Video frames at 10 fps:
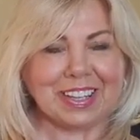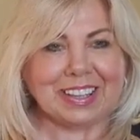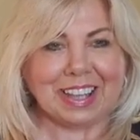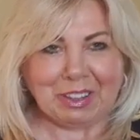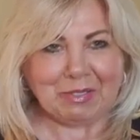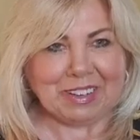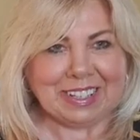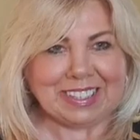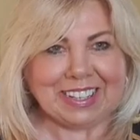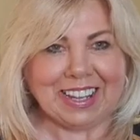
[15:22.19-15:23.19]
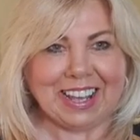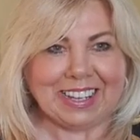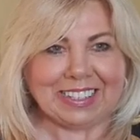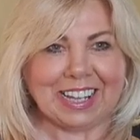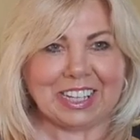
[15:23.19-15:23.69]
Thank you for listening,
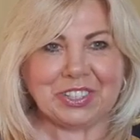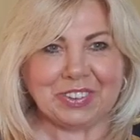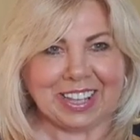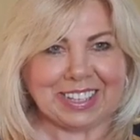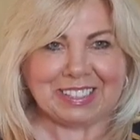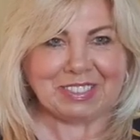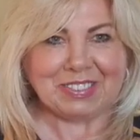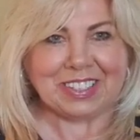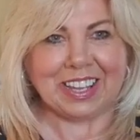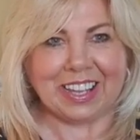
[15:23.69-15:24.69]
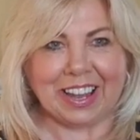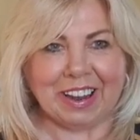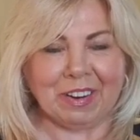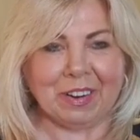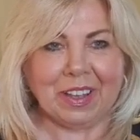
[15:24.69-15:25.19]
and catch you again soon. Take
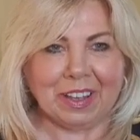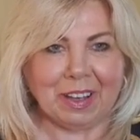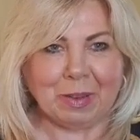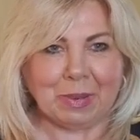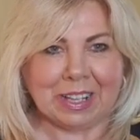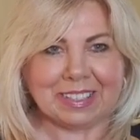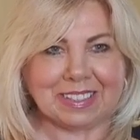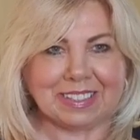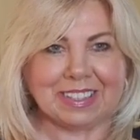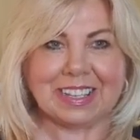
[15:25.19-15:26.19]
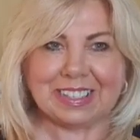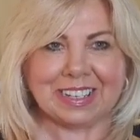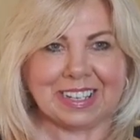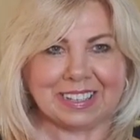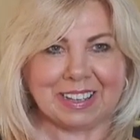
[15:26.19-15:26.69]
care, God bless, and
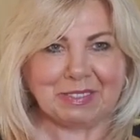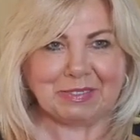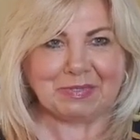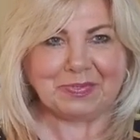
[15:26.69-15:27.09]
stay safe.